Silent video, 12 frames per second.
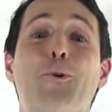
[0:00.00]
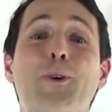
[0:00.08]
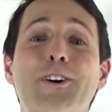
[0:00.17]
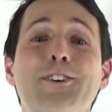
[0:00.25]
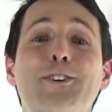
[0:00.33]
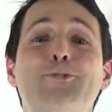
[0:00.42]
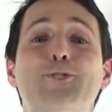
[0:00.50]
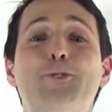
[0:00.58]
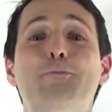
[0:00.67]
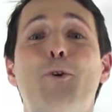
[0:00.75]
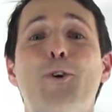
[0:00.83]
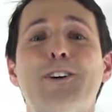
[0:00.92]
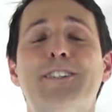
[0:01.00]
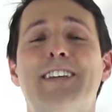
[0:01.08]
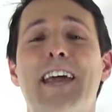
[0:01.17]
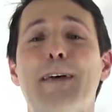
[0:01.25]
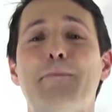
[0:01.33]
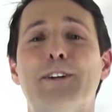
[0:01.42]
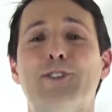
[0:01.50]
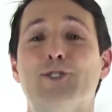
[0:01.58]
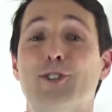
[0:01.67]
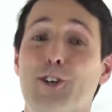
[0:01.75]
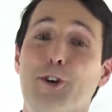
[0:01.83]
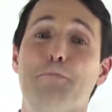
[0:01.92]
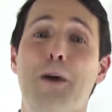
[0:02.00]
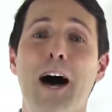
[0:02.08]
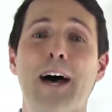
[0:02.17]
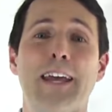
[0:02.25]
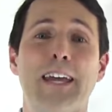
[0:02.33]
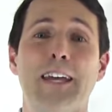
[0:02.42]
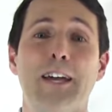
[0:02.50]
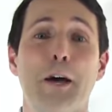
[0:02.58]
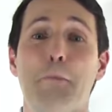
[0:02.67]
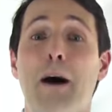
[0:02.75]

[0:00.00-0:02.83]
Will you do more damage to your body